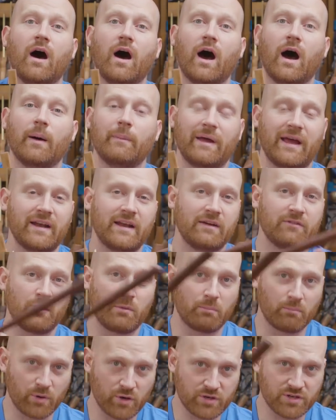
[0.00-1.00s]
um, had to have
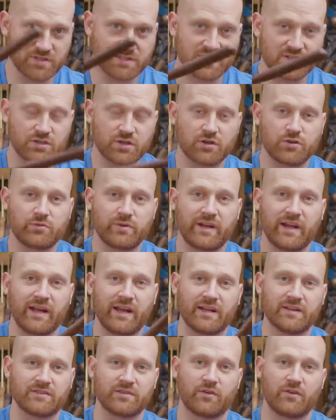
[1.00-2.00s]
an emergency surgery,
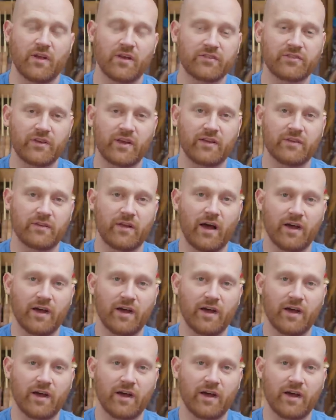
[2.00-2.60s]
and so thus uh,